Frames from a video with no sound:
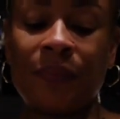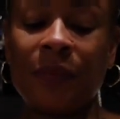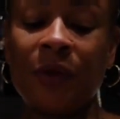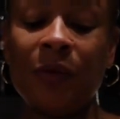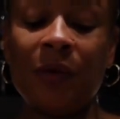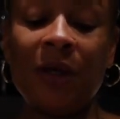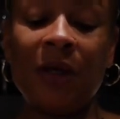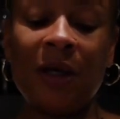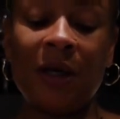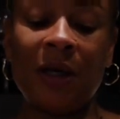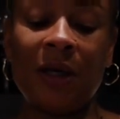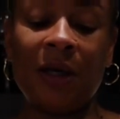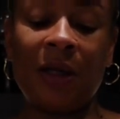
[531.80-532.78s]
You can
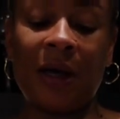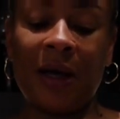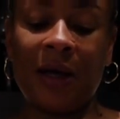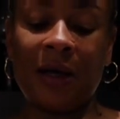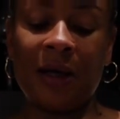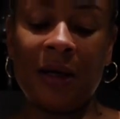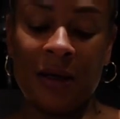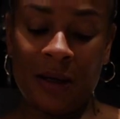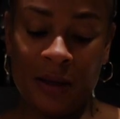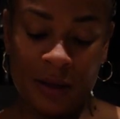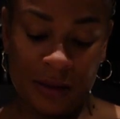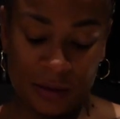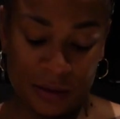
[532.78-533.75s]
get like
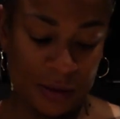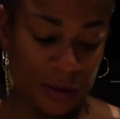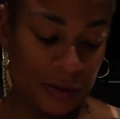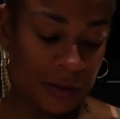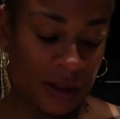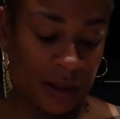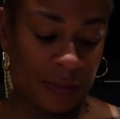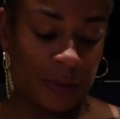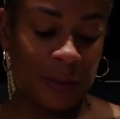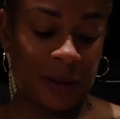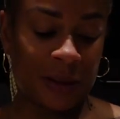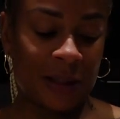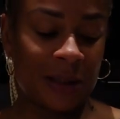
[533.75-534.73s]
the little stems,
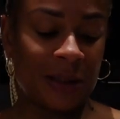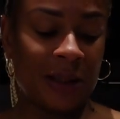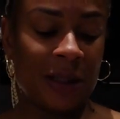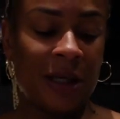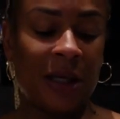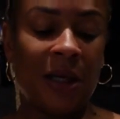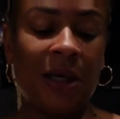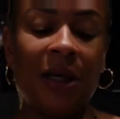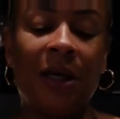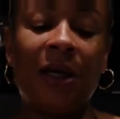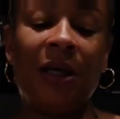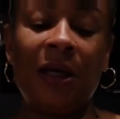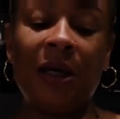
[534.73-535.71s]
but let's
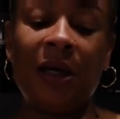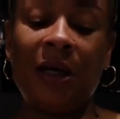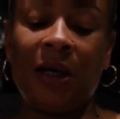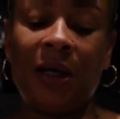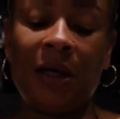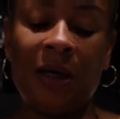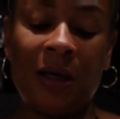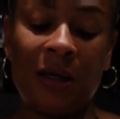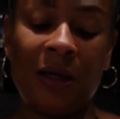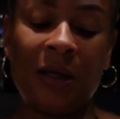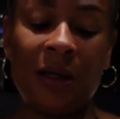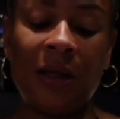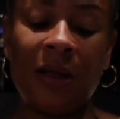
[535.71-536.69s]
get
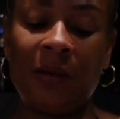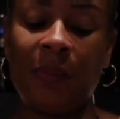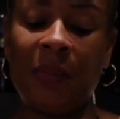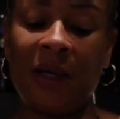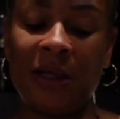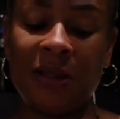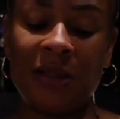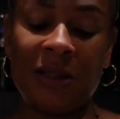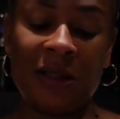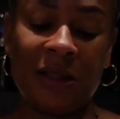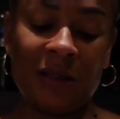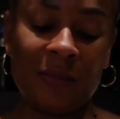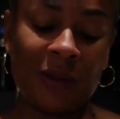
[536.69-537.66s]
the big
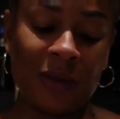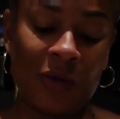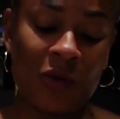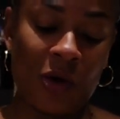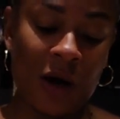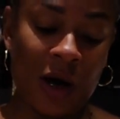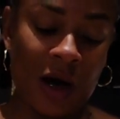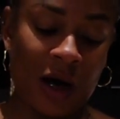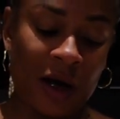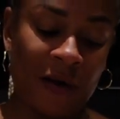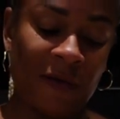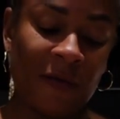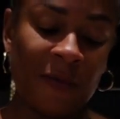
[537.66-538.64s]
stems
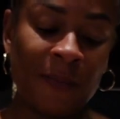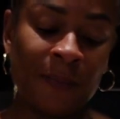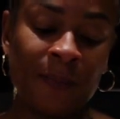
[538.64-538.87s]
off.